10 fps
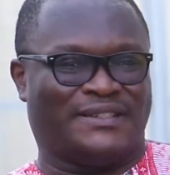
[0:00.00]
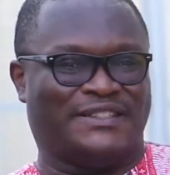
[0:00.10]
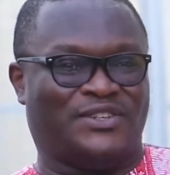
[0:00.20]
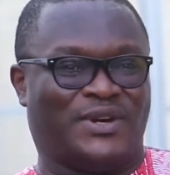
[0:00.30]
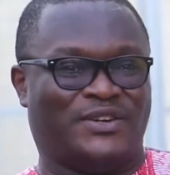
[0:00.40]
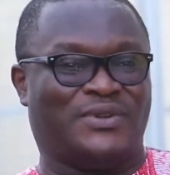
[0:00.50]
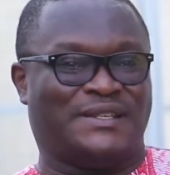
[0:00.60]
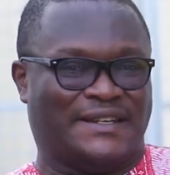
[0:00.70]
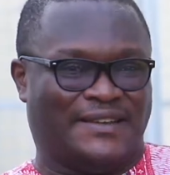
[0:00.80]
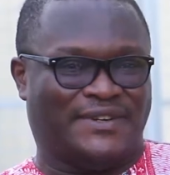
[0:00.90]
January
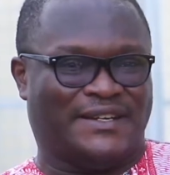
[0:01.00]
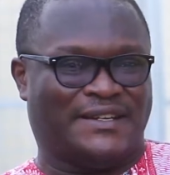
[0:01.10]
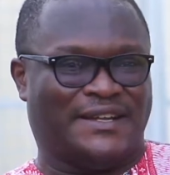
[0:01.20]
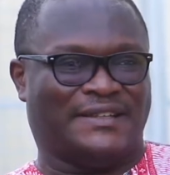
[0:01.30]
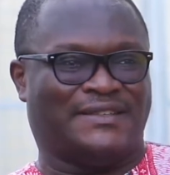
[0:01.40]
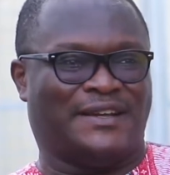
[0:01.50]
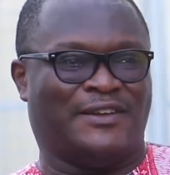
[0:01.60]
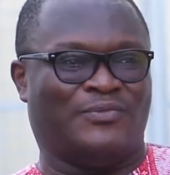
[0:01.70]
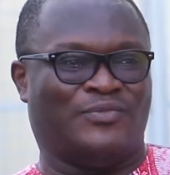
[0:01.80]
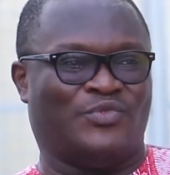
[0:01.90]
2011,
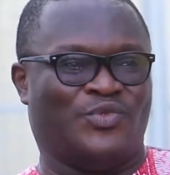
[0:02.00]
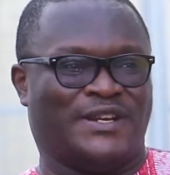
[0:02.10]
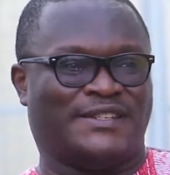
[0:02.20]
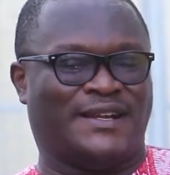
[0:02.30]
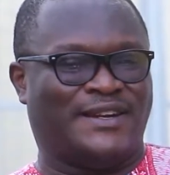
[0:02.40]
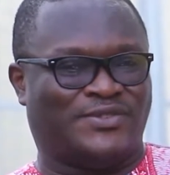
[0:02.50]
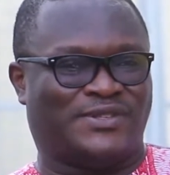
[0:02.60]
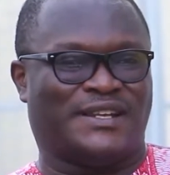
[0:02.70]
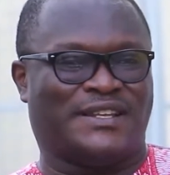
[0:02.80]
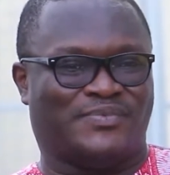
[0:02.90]
that we decided to set up